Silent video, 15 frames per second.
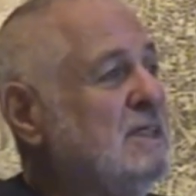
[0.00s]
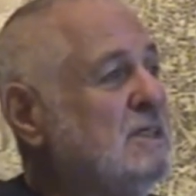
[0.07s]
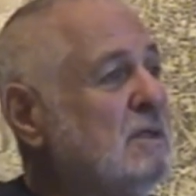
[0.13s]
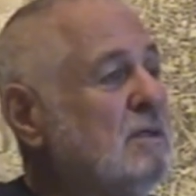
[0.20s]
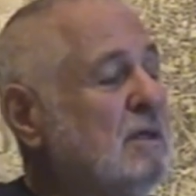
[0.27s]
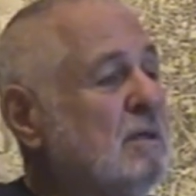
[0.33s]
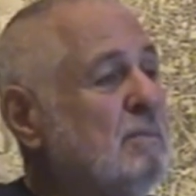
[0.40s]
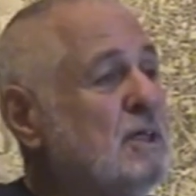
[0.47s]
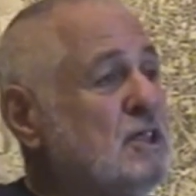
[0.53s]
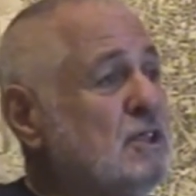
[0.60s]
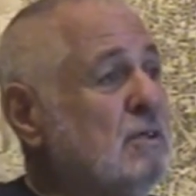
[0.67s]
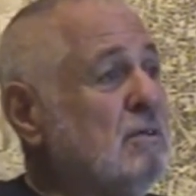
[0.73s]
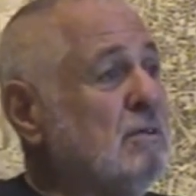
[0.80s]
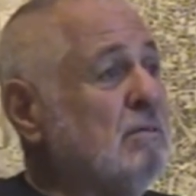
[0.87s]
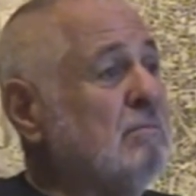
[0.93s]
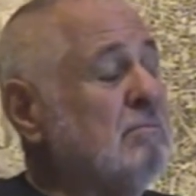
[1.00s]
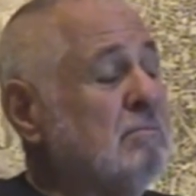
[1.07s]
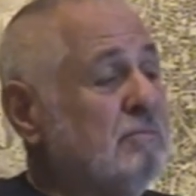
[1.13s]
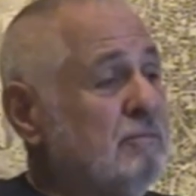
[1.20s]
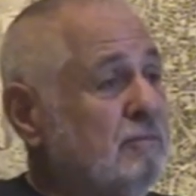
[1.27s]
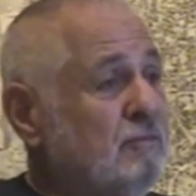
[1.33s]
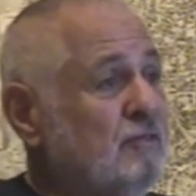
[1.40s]
So, the commissioner
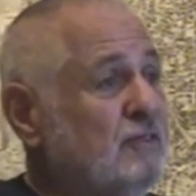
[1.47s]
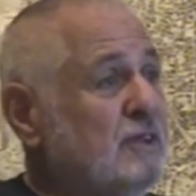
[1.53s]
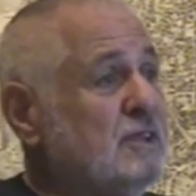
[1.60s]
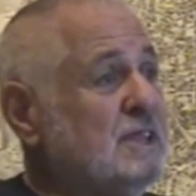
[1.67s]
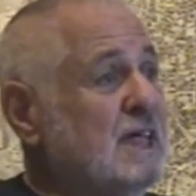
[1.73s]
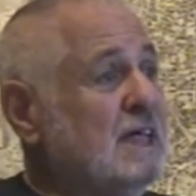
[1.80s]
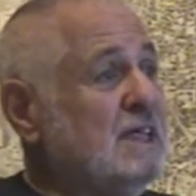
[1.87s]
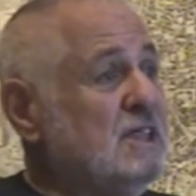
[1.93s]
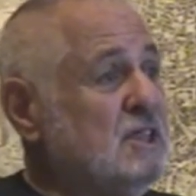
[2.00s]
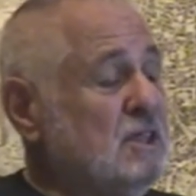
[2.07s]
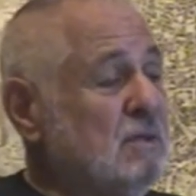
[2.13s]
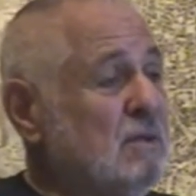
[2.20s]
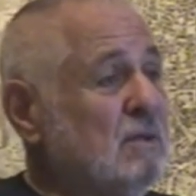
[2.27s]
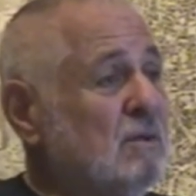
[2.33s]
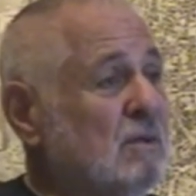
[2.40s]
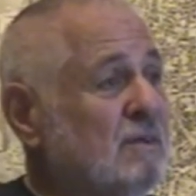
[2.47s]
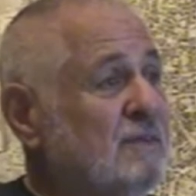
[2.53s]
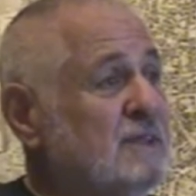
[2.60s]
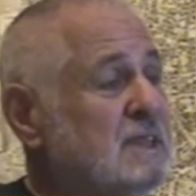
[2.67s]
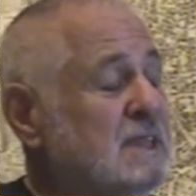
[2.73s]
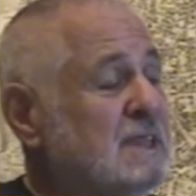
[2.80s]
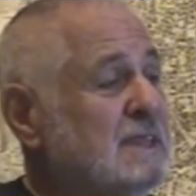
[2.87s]
fills out his year in
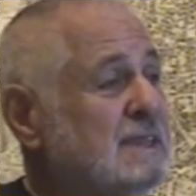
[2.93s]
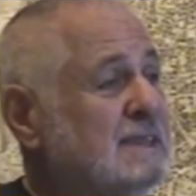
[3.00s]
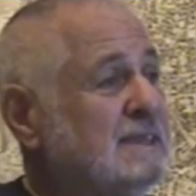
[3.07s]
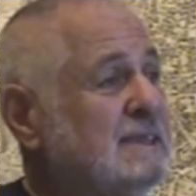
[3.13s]
office.